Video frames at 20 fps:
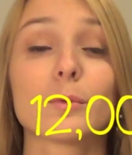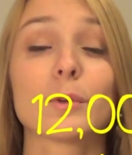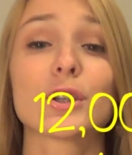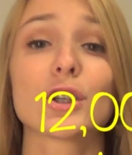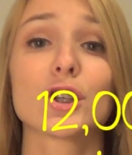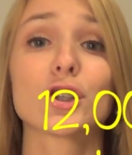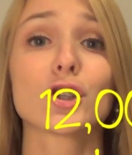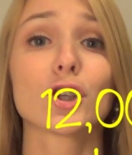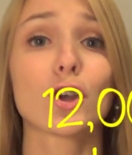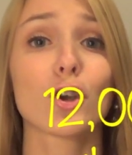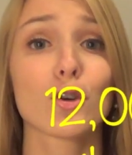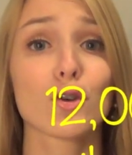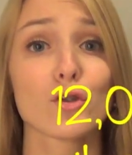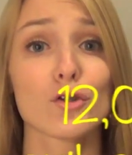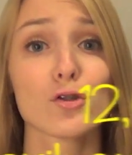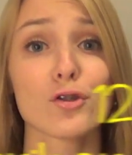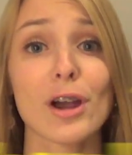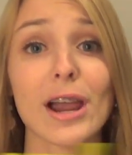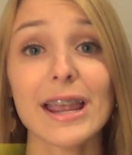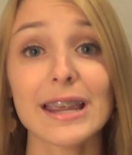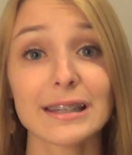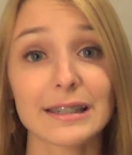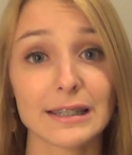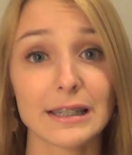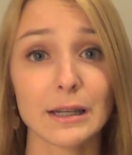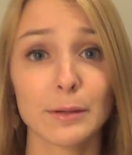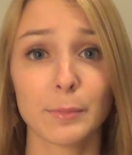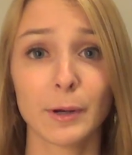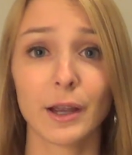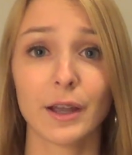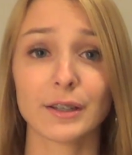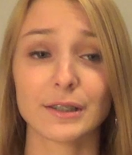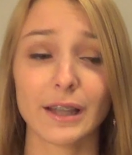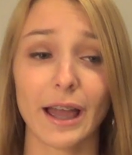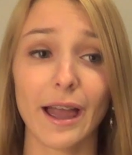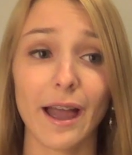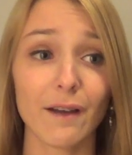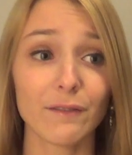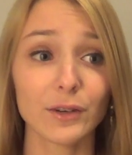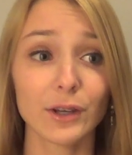which is crazy because
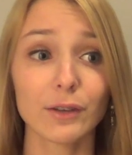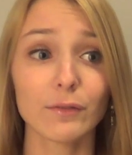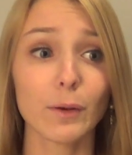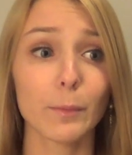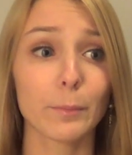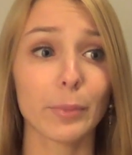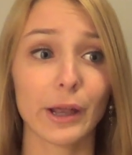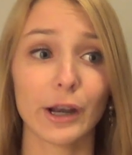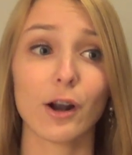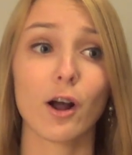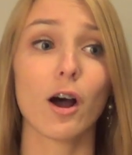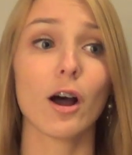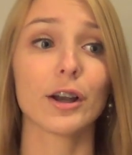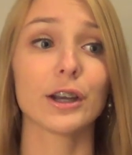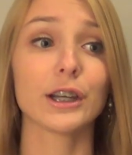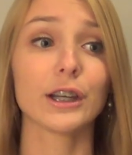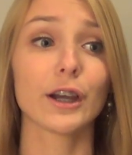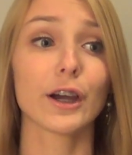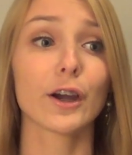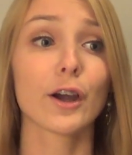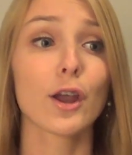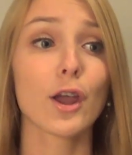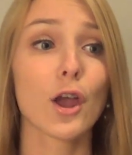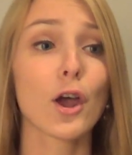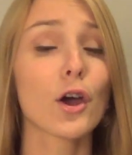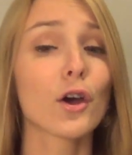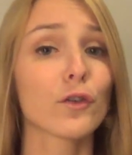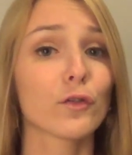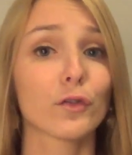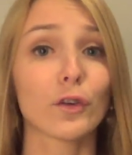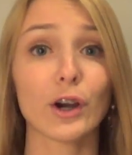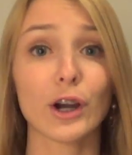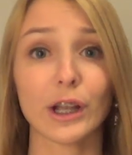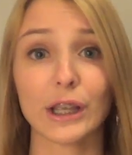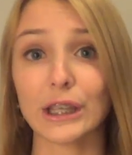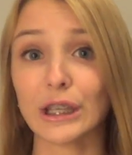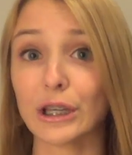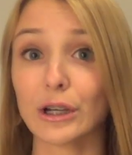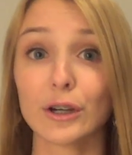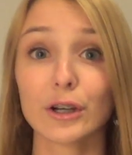I haven't even been on here for a
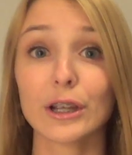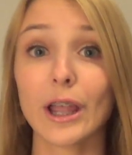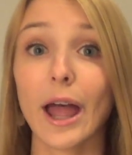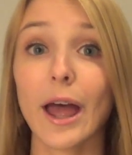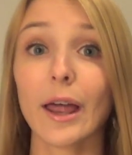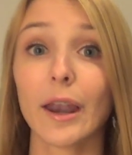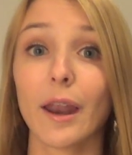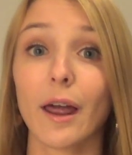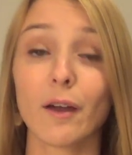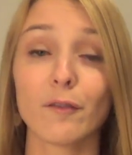year yet.